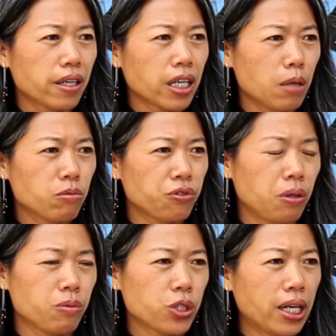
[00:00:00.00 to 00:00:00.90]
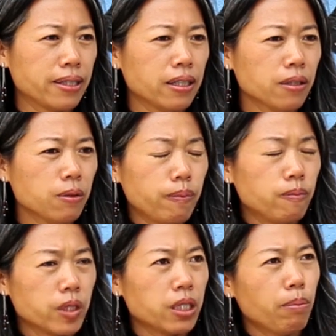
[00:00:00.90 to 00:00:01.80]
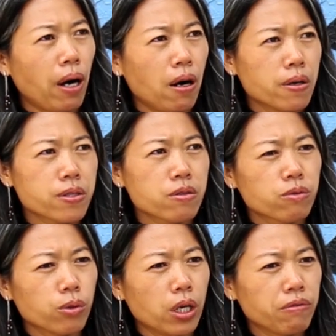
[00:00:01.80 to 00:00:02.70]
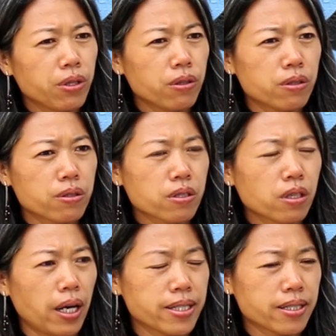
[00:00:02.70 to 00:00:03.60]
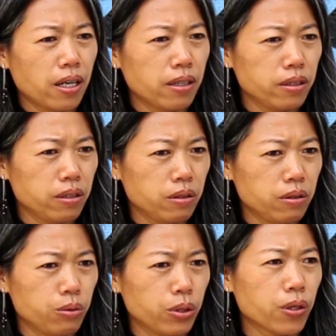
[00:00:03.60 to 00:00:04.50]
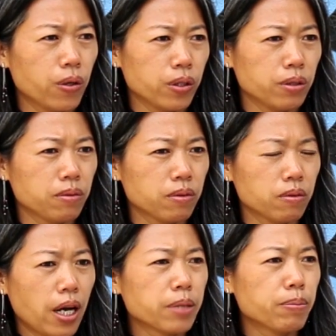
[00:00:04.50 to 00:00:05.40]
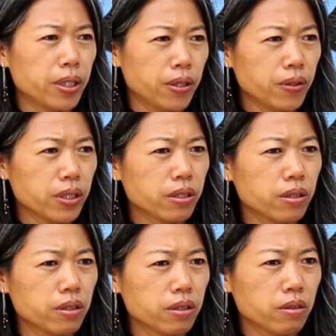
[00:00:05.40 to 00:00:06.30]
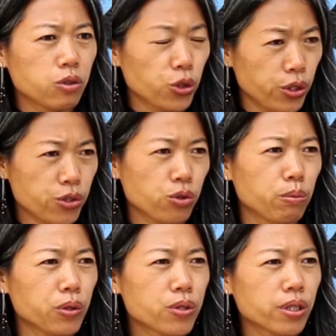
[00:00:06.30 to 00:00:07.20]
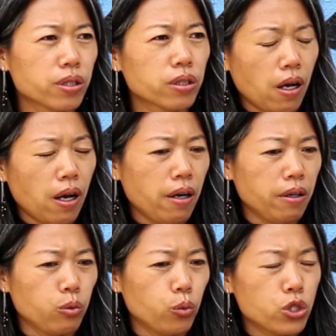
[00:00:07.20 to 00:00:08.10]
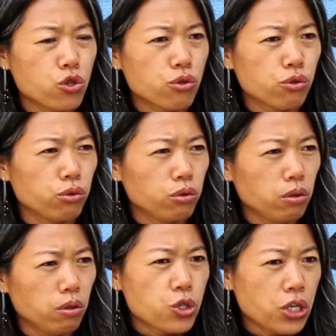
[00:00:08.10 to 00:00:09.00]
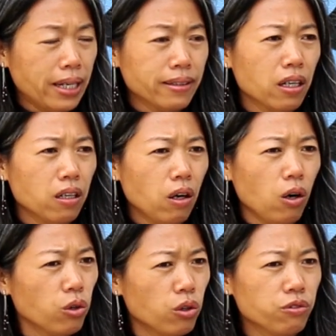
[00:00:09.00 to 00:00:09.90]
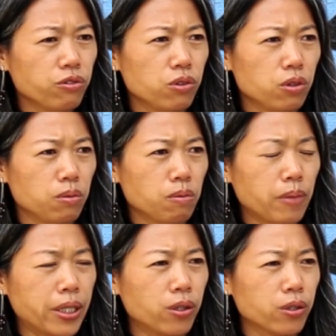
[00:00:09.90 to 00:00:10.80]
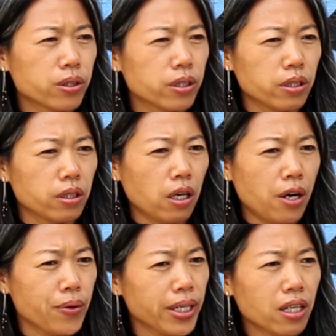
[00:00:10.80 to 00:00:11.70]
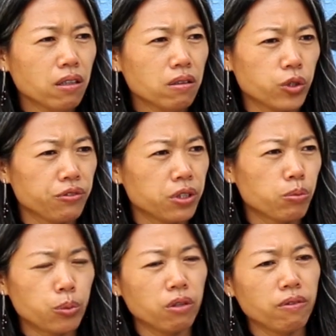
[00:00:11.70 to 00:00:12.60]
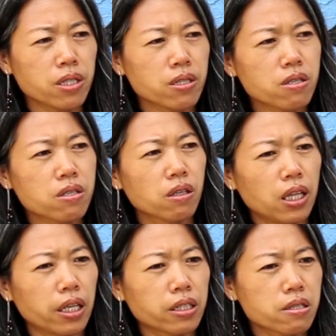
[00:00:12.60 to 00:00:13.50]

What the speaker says: I come from China. In the past 12 years, I studied recording at minority traditional music. I went to China, all of minority area, different province like